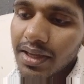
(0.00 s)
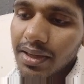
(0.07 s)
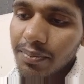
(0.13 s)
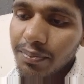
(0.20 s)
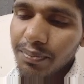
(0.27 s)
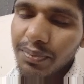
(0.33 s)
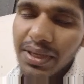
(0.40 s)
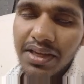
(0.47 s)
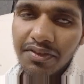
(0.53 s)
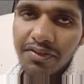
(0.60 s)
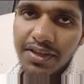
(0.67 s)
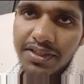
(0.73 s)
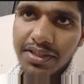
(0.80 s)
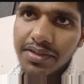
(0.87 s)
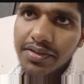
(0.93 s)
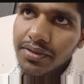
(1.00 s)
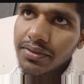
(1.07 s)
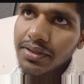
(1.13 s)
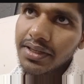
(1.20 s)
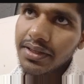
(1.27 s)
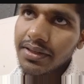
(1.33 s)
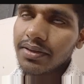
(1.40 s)
big fishes you
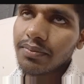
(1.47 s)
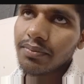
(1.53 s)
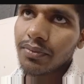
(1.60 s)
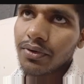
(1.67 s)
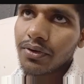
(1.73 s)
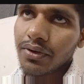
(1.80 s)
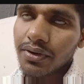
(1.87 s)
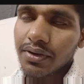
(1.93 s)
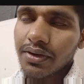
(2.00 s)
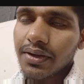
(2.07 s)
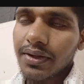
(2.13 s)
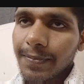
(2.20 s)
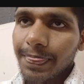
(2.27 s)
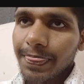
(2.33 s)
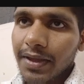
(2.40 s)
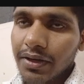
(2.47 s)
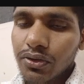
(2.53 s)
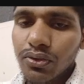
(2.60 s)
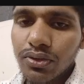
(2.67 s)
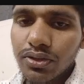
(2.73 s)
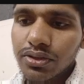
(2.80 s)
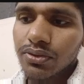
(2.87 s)
need more
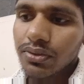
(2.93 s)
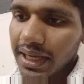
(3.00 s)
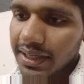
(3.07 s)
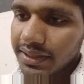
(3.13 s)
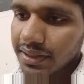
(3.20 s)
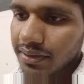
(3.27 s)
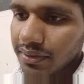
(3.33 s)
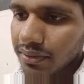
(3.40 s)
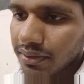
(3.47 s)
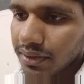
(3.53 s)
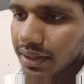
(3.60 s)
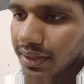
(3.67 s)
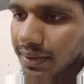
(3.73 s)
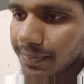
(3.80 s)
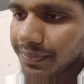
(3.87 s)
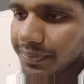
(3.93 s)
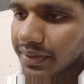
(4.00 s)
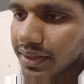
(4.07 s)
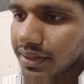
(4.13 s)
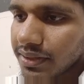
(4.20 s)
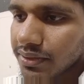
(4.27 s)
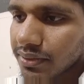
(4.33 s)
tools to catch and all, okay?
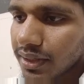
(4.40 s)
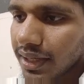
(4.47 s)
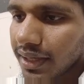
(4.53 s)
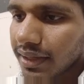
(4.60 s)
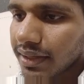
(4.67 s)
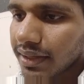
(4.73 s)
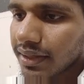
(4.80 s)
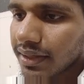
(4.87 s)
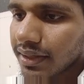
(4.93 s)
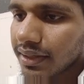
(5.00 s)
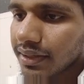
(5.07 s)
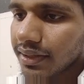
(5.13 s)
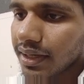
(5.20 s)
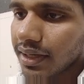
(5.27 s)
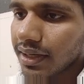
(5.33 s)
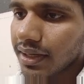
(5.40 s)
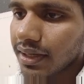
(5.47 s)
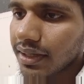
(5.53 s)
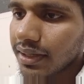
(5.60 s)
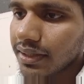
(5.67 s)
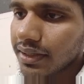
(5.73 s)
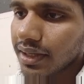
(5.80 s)
So like the
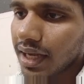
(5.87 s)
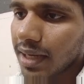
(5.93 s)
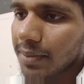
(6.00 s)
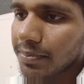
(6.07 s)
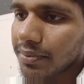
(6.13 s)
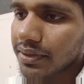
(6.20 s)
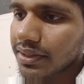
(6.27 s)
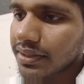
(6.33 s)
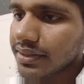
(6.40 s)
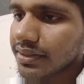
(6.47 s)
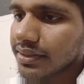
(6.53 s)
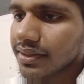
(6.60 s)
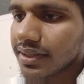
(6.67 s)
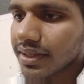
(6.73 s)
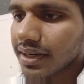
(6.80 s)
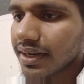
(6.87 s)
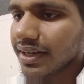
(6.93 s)
hypothesis is correct,